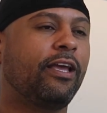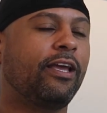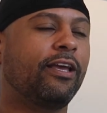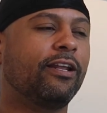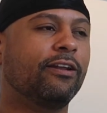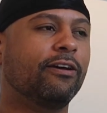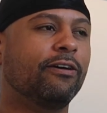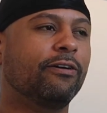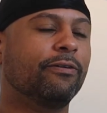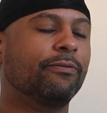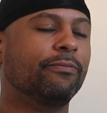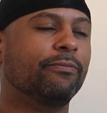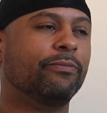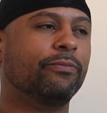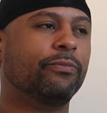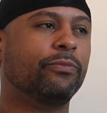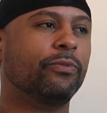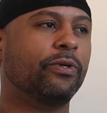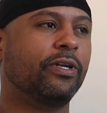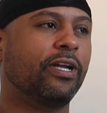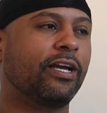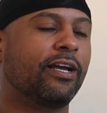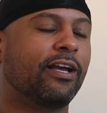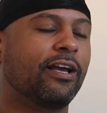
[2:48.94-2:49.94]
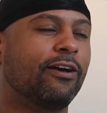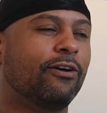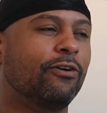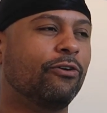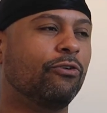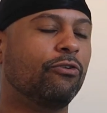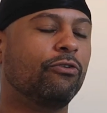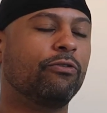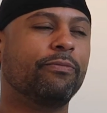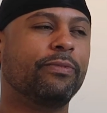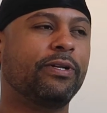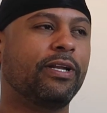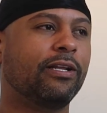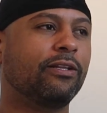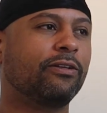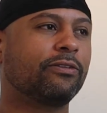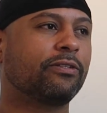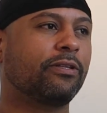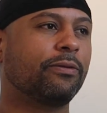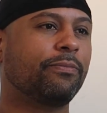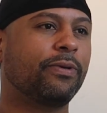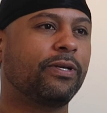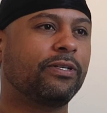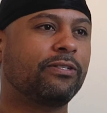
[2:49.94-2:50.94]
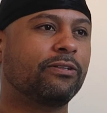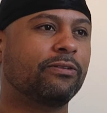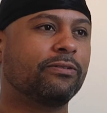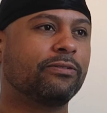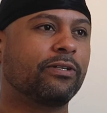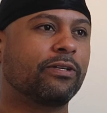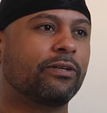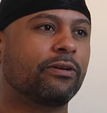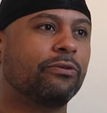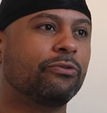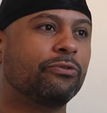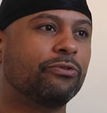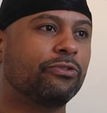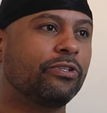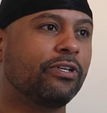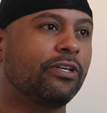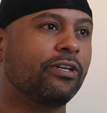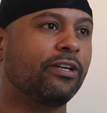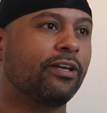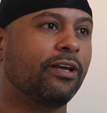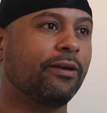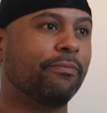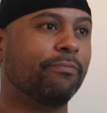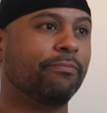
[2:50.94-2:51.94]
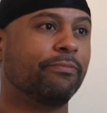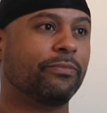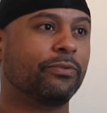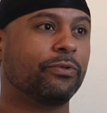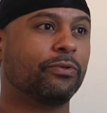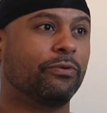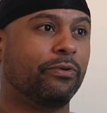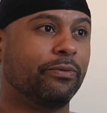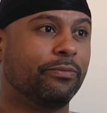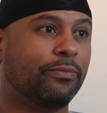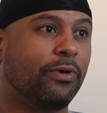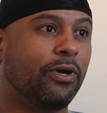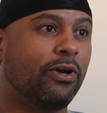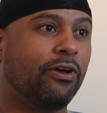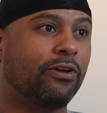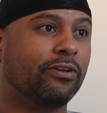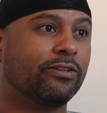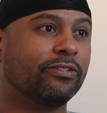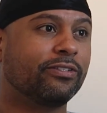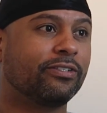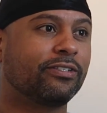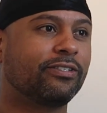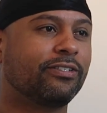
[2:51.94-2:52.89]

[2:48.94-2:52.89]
And um, when I got home and I looked at the picture, I was like, oh shit, I'm going bald.